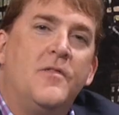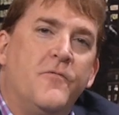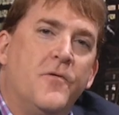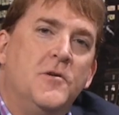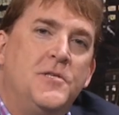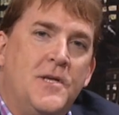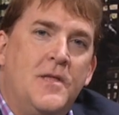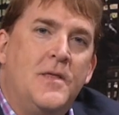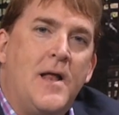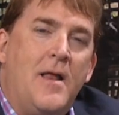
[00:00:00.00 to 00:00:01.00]
the first
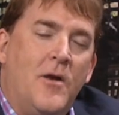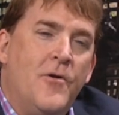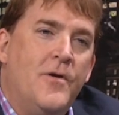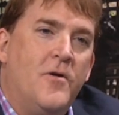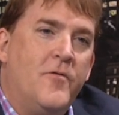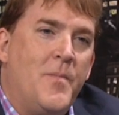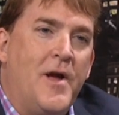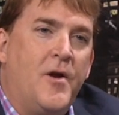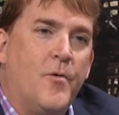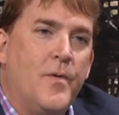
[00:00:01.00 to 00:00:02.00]
thing that I learned over
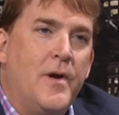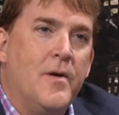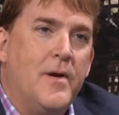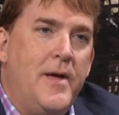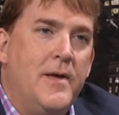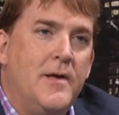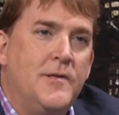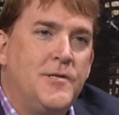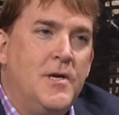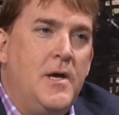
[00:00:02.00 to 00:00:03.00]
my career
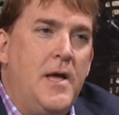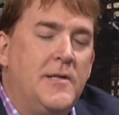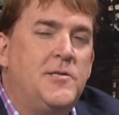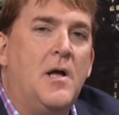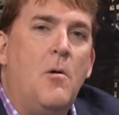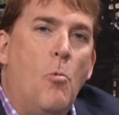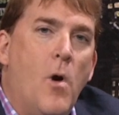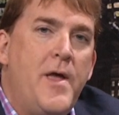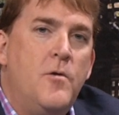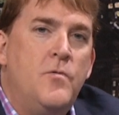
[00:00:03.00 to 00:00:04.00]
is it's not
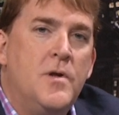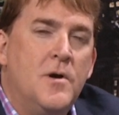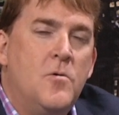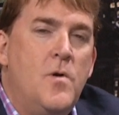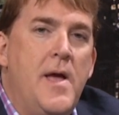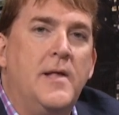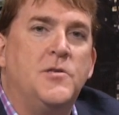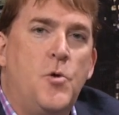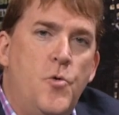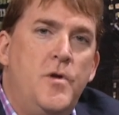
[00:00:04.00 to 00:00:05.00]
what you know,
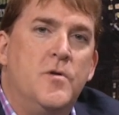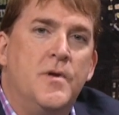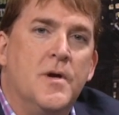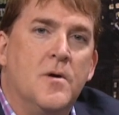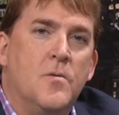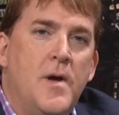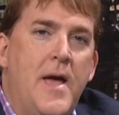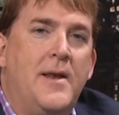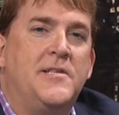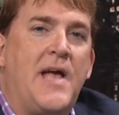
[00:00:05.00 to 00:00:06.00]
it's who you know,
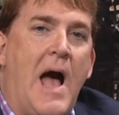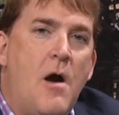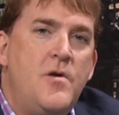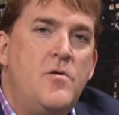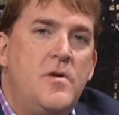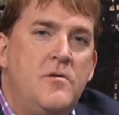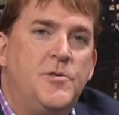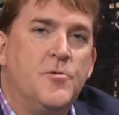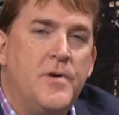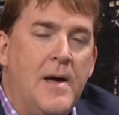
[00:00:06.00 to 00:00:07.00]
and it's how you
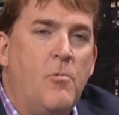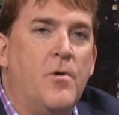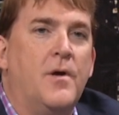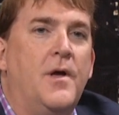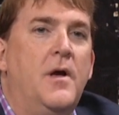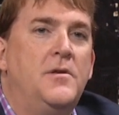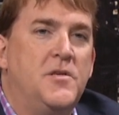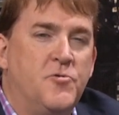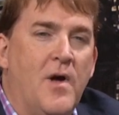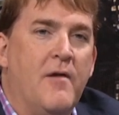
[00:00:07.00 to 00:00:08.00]
use your network
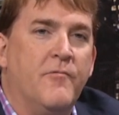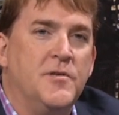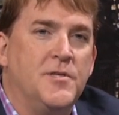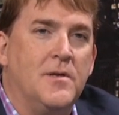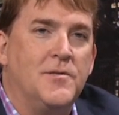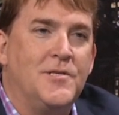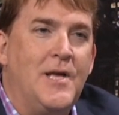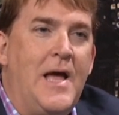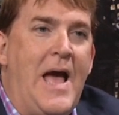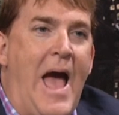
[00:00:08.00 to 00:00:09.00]
to drive results.
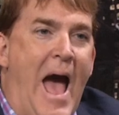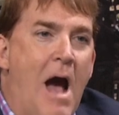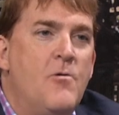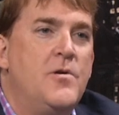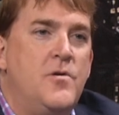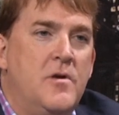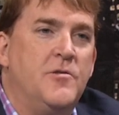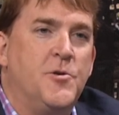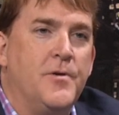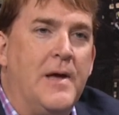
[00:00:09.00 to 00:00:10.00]
How you
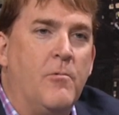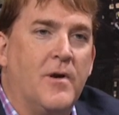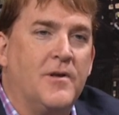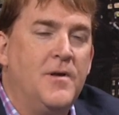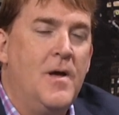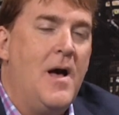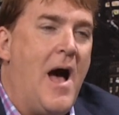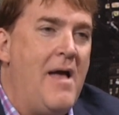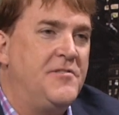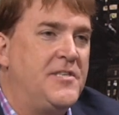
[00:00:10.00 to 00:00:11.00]
use your network.
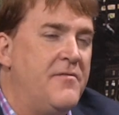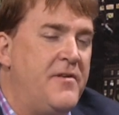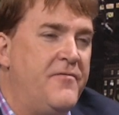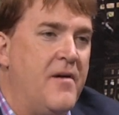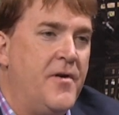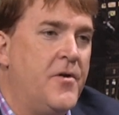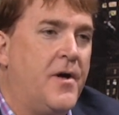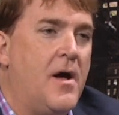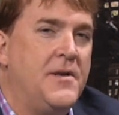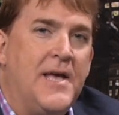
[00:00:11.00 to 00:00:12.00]
I have 7,500
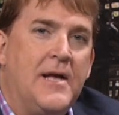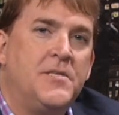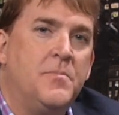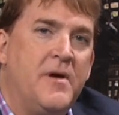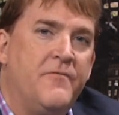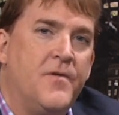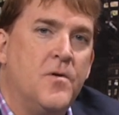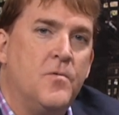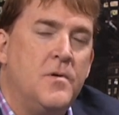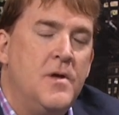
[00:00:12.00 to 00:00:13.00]
contacts in my phone.